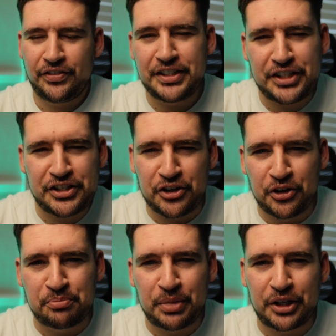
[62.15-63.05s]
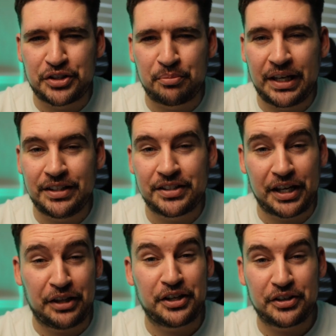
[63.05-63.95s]
This is good because it means
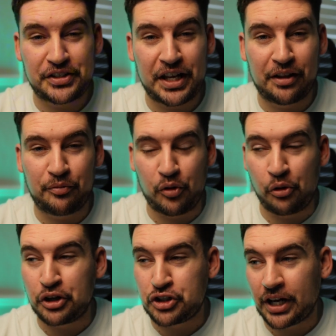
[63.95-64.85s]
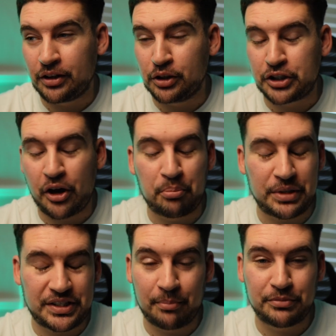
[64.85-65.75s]
either yourself or your child can't
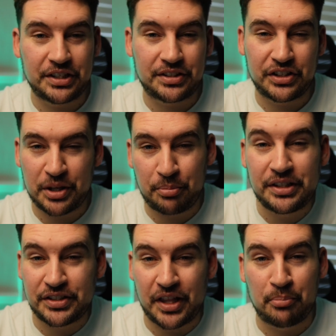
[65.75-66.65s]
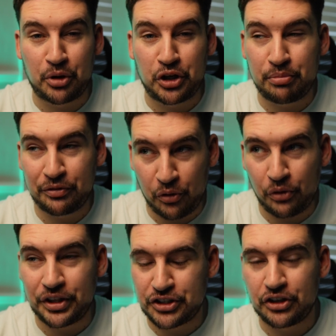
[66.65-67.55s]
be tempted to dip into that money
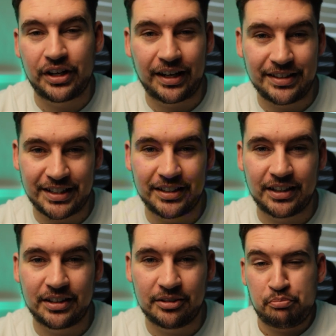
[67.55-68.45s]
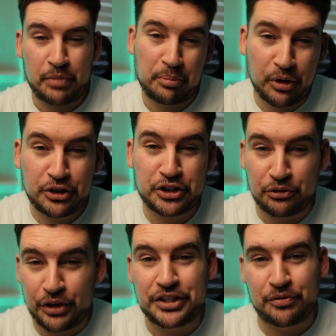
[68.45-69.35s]
before they turn 18. My
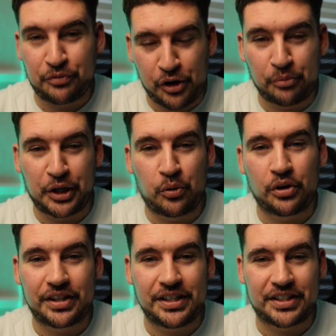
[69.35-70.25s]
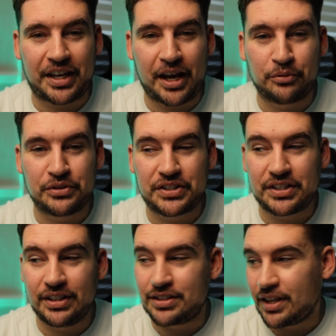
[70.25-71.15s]
personal reason for opening one of these
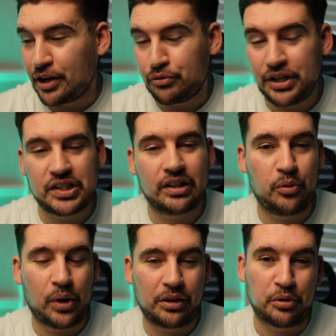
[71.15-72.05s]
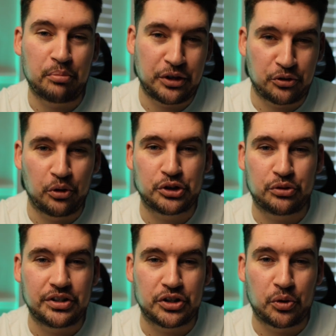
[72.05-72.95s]
accounts is that I recently welcomed my
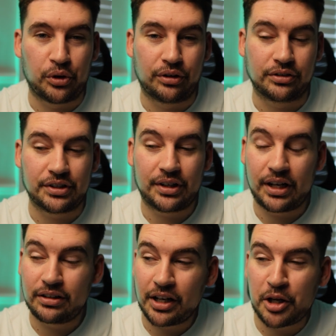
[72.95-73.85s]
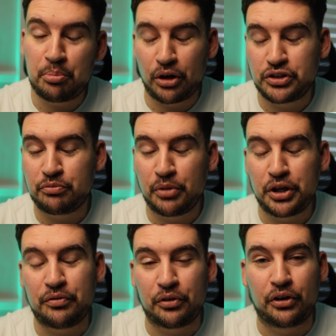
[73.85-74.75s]
daughter into the world, and I'd like a pot of
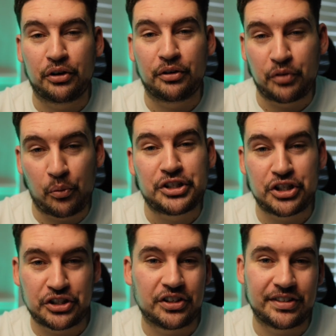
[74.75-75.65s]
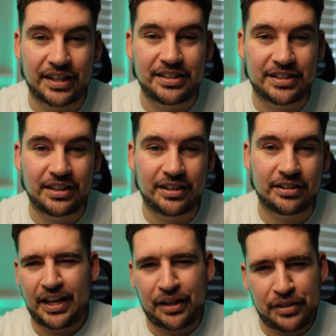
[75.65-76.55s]
money for her for when she turns 18.
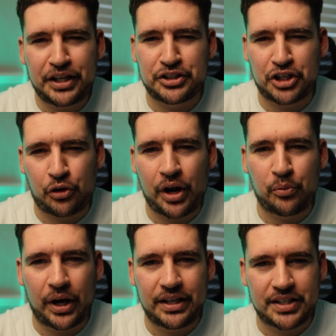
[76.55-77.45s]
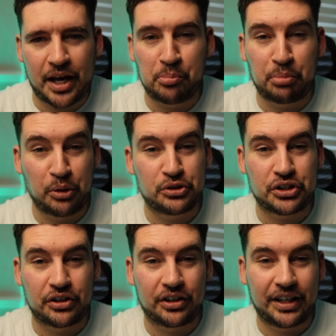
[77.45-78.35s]
I think it's a great way to help boost
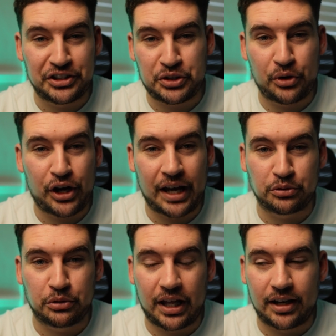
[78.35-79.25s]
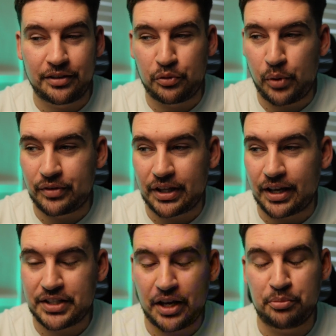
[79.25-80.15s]
her into her adult life, whether
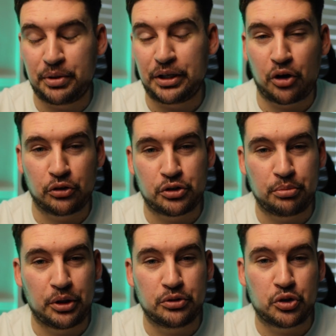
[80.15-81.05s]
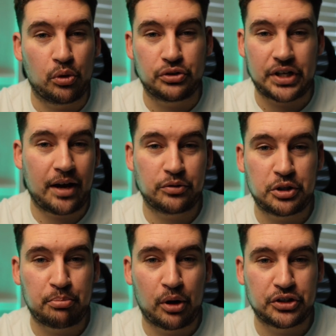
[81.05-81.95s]
that's helping contribute towards a house
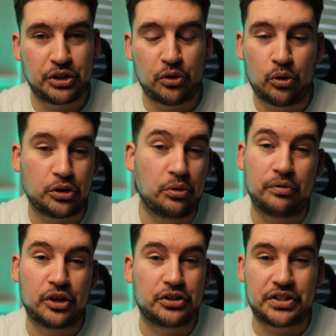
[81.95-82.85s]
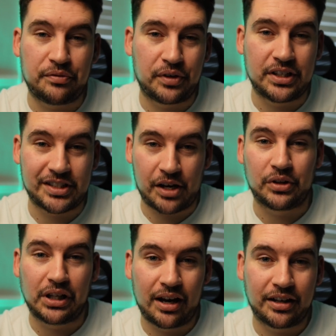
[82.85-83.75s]
deposit or university fees down
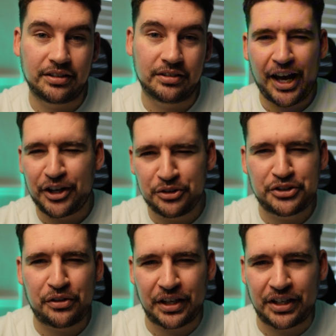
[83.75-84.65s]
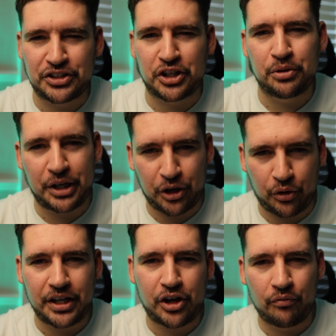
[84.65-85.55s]
the line. I also think it's going to be a
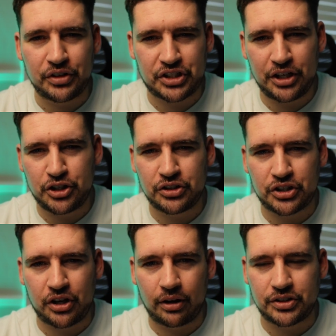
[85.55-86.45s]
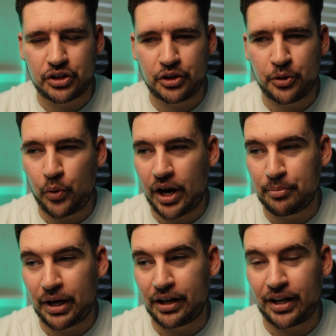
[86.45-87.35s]
great conversation starter
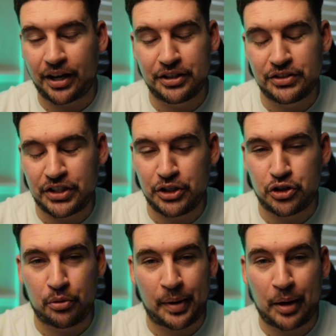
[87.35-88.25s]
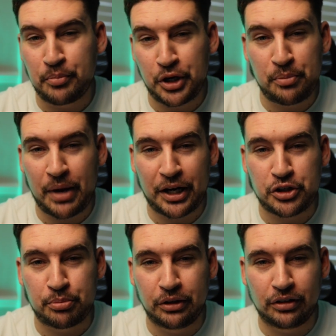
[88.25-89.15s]
whereby I can teach her about money
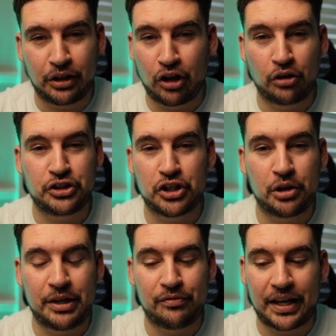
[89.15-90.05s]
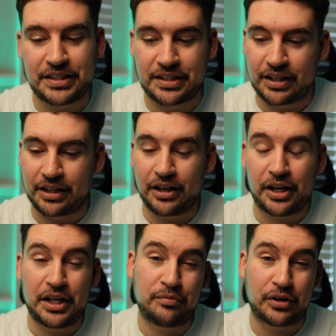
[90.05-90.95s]
management, long-term investing,
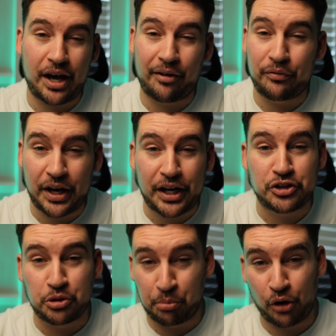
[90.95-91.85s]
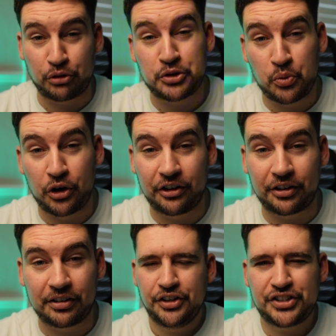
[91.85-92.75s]
and even how financial products work.
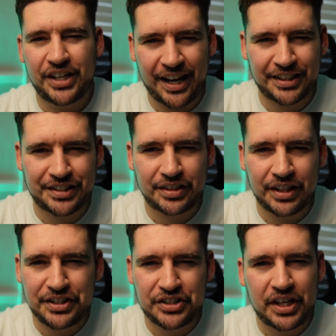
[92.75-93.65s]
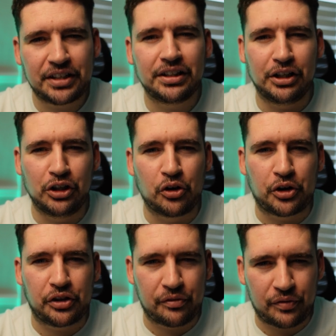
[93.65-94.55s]
So next, let's take a little
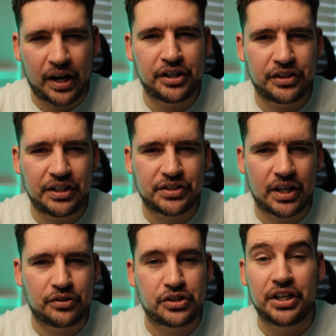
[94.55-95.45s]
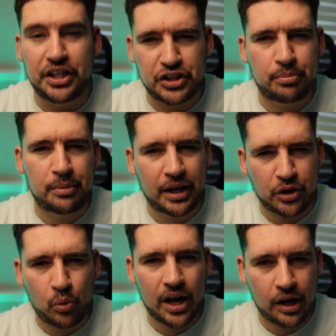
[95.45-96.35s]
look at the finer details that you need to be made
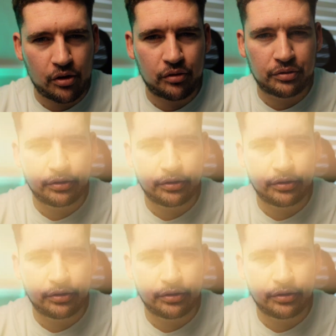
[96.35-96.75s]
aware of.